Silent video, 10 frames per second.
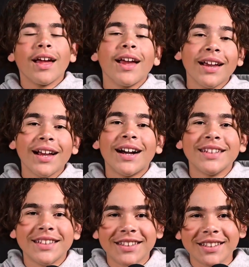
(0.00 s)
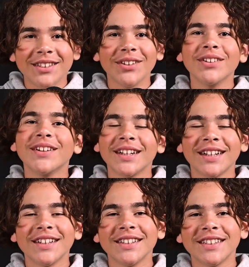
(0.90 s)
Hey guys, it's Antonio
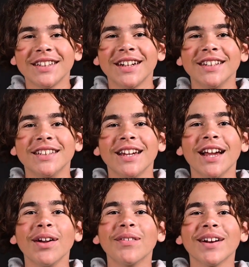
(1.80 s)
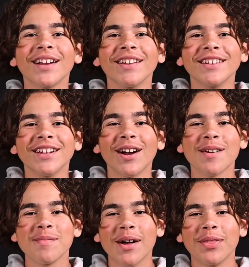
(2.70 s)
Arias here, and today we're gonna talk
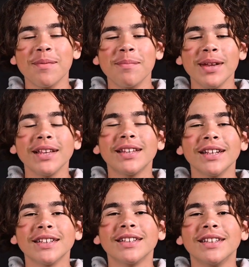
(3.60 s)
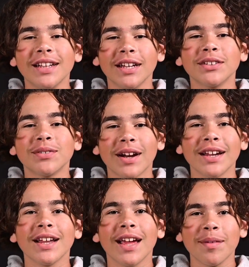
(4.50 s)
about the Mint Discs Des Reading
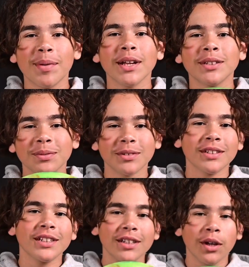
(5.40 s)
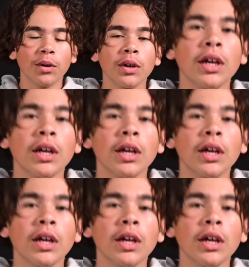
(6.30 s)
Apex Swirly Goat.